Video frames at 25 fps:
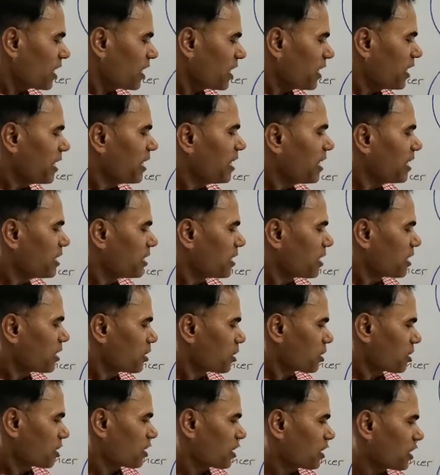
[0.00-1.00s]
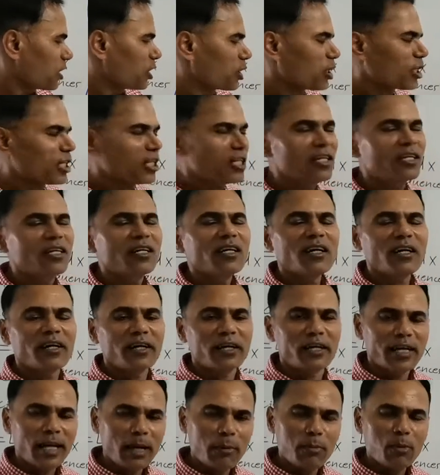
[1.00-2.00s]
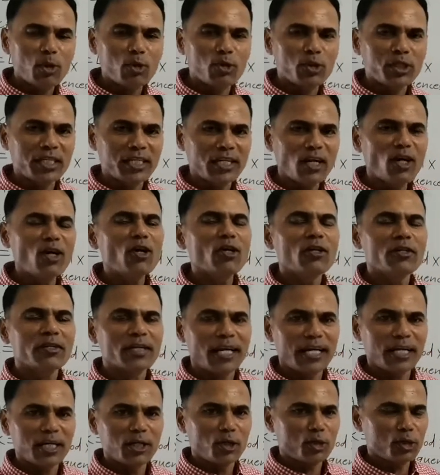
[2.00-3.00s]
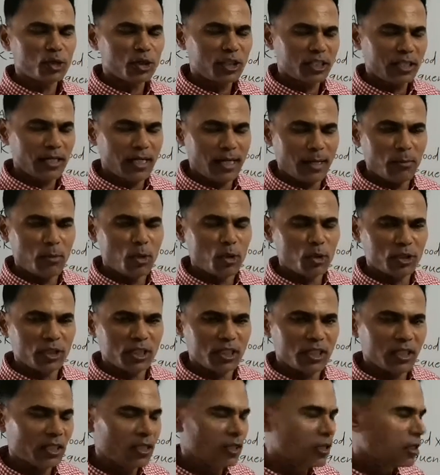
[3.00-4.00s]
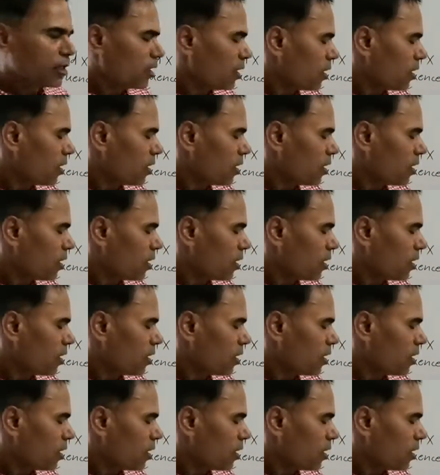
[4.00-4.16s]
negligence in the laboratory or diagnostic laboratory.